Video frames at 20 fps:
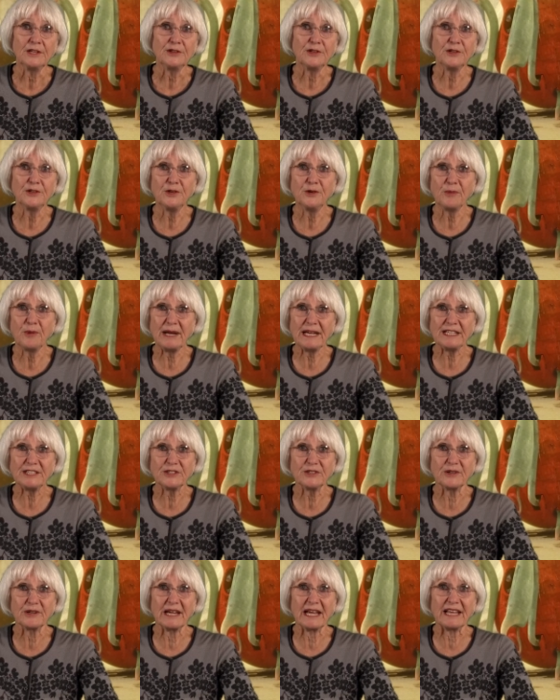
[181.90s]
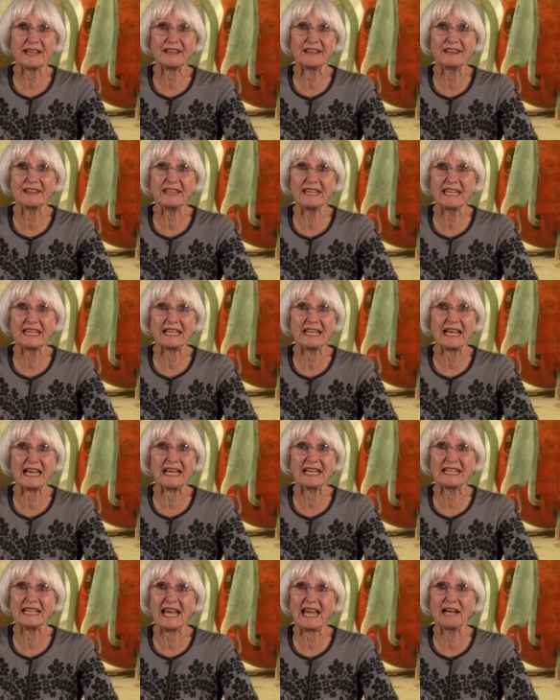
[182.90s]
The narrator and thing are
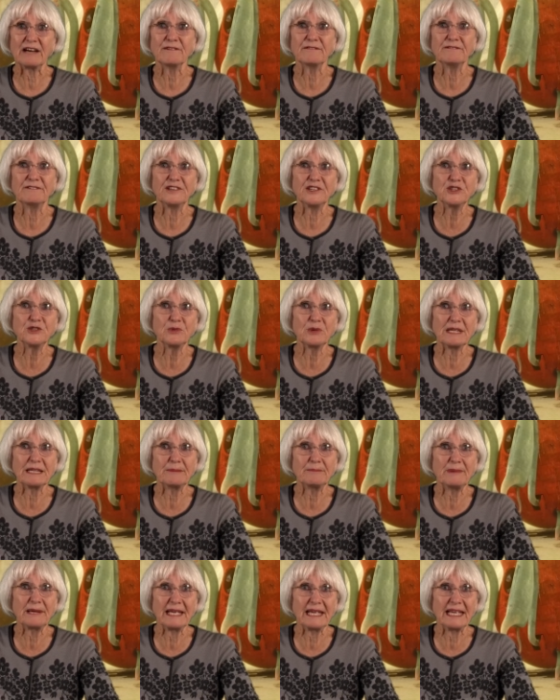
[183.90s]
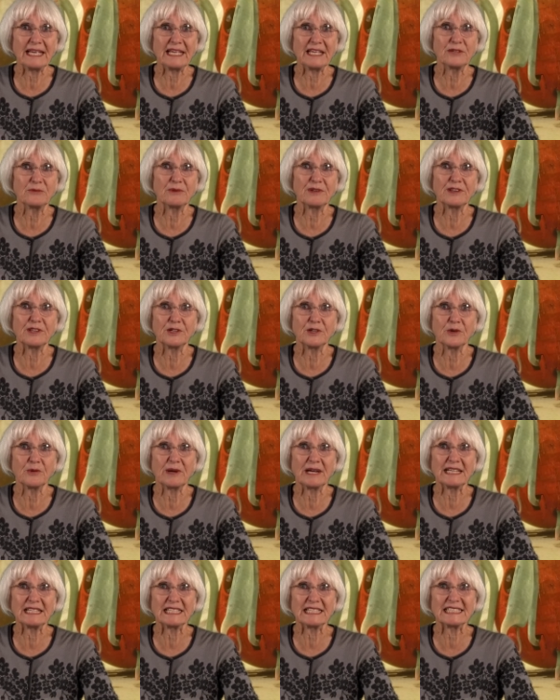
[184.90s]
now visually paired with the
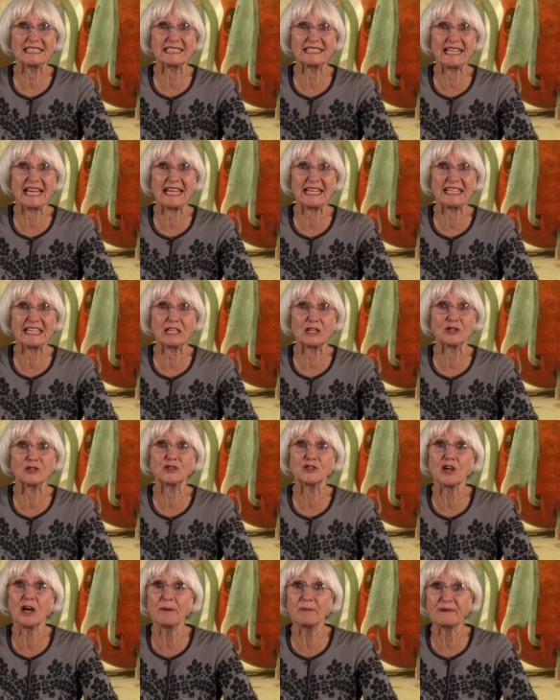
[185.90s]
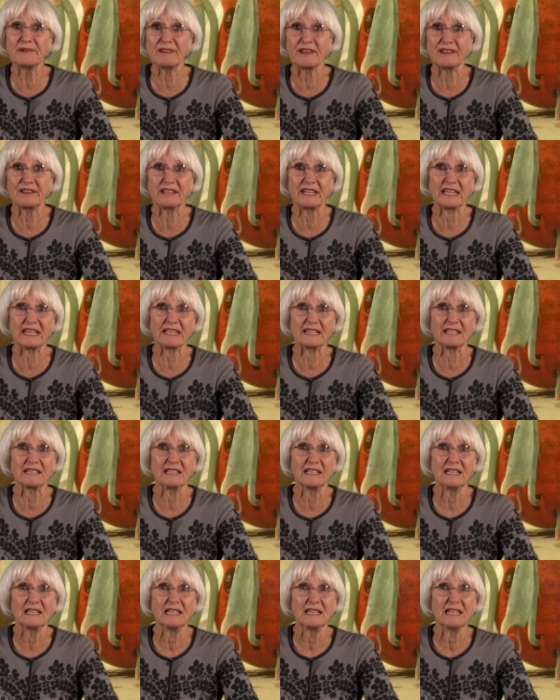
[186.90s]
narrator standing on top of the thing.
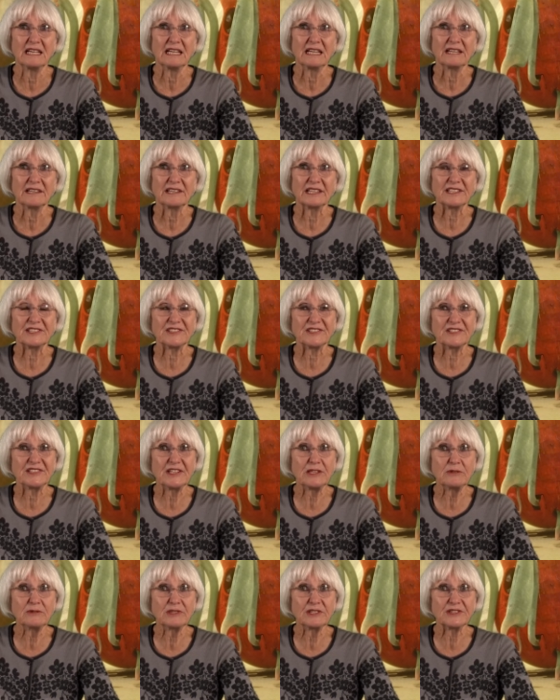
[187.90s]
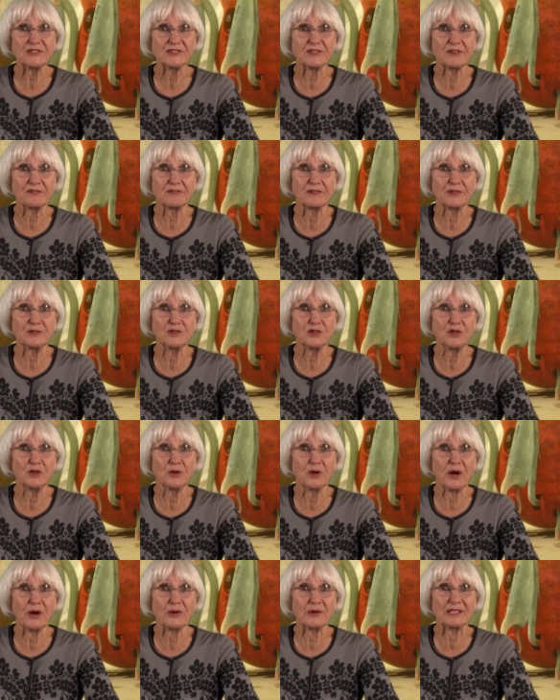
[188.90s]
The stillness of the
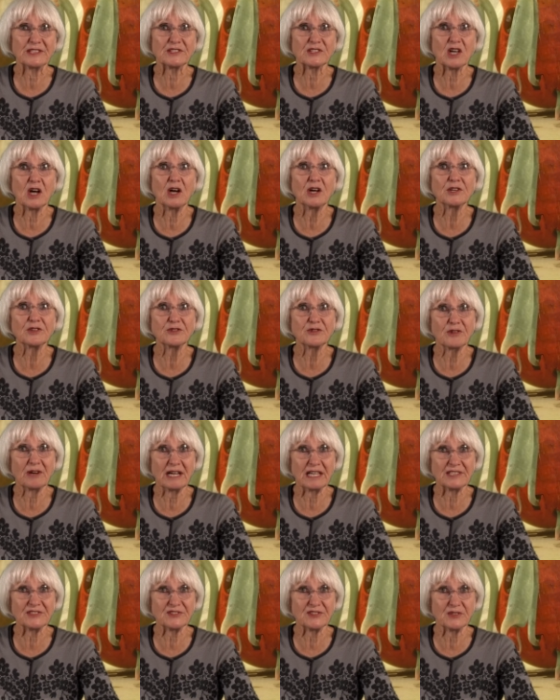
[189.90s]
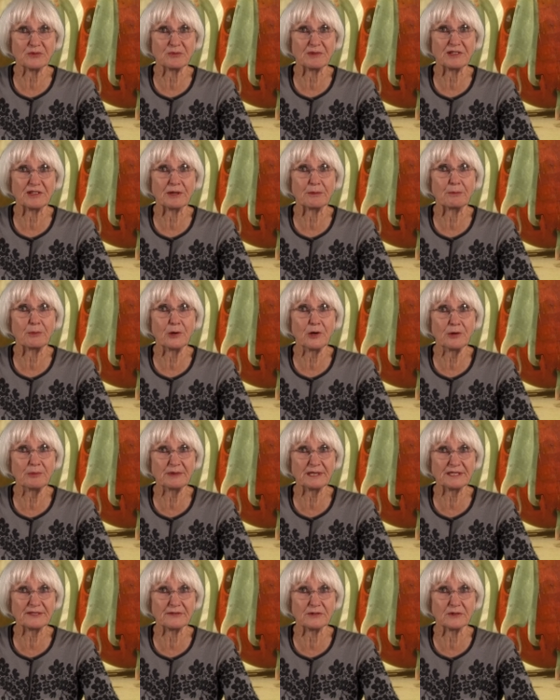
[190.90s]
duo is contrasted with the
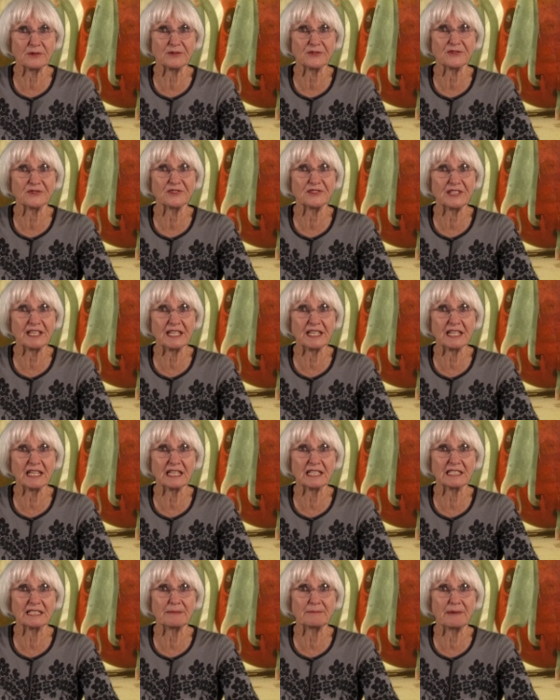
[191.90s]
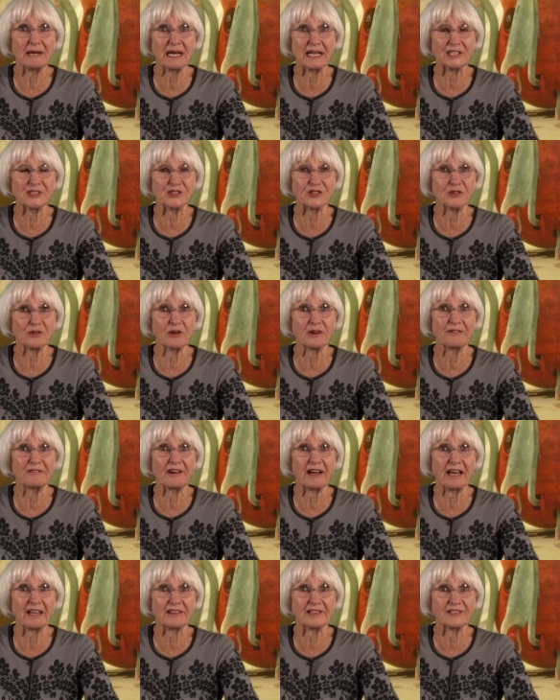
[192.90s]
purposeful, singular departure of
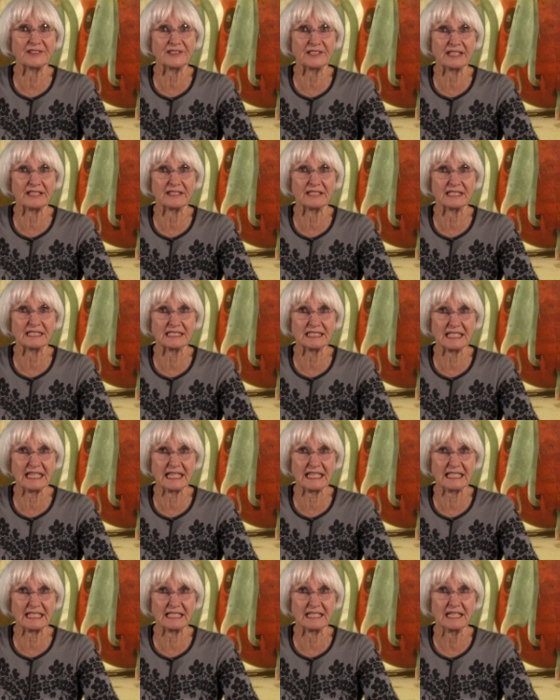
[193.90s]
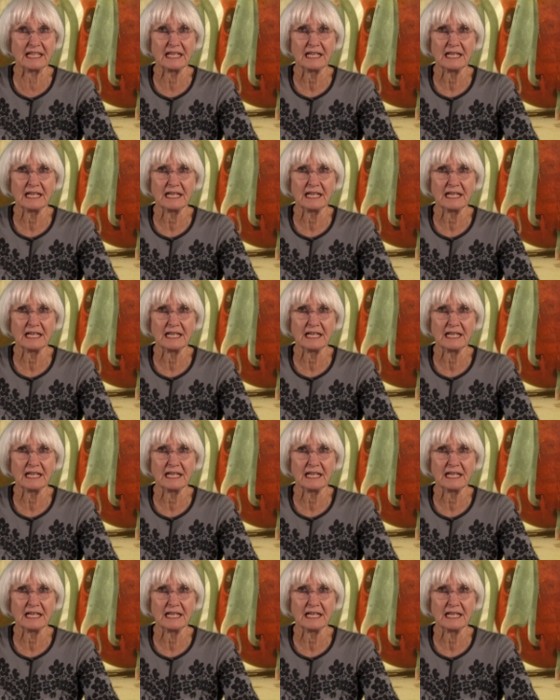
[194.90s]
others in the scene.